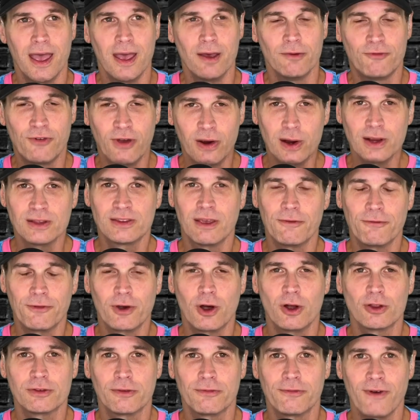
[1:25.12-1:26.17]
A very
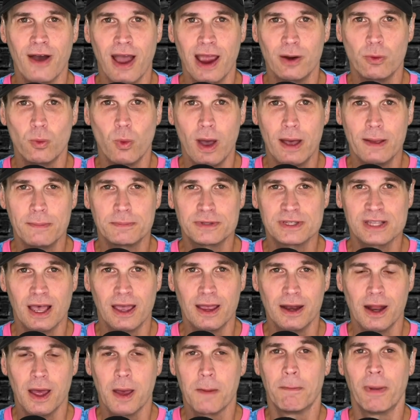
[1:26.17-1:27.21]
difficult to find
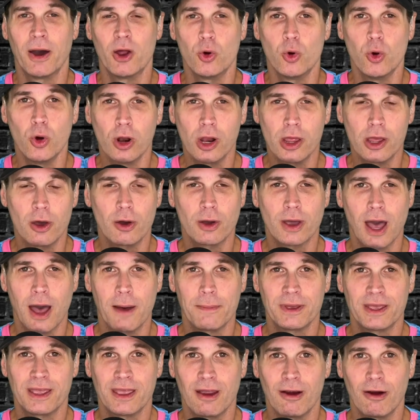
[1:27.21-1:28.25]
website, but Julio
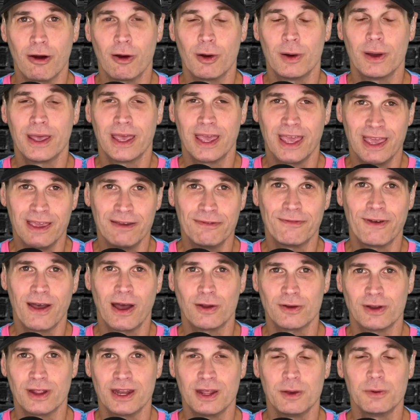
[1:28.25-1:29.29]
Caballero, he
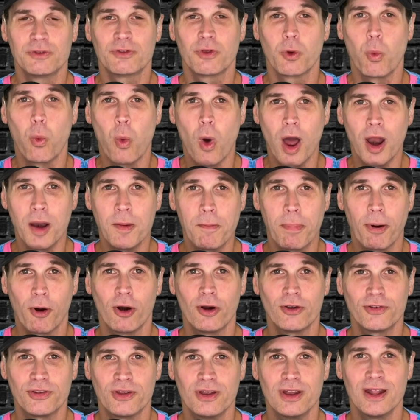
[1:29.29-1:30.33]
found it. He was the one
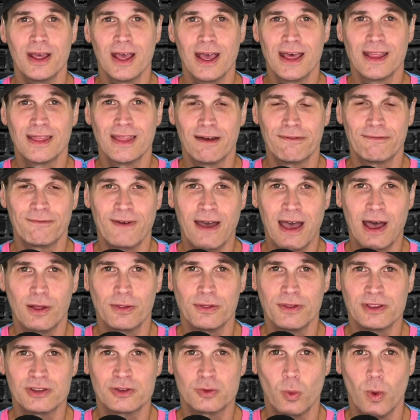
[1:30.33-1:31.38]
person that
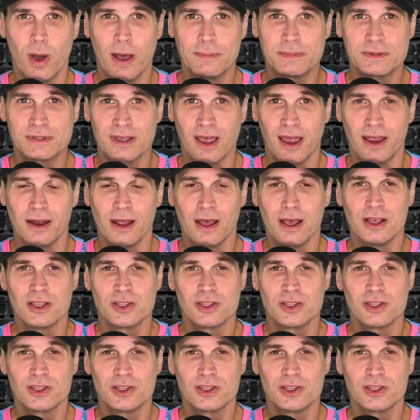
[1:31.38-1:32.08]
found this website.